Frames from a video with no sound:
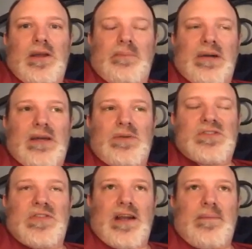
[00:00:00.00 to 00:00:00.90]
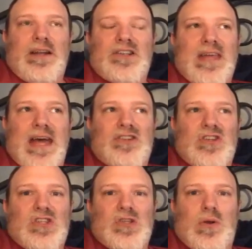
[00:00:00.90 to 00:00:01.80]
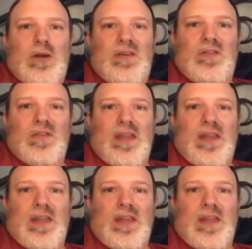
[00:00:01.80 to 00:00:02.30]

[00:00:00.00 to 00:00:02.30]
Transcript: But it was very much that just sort of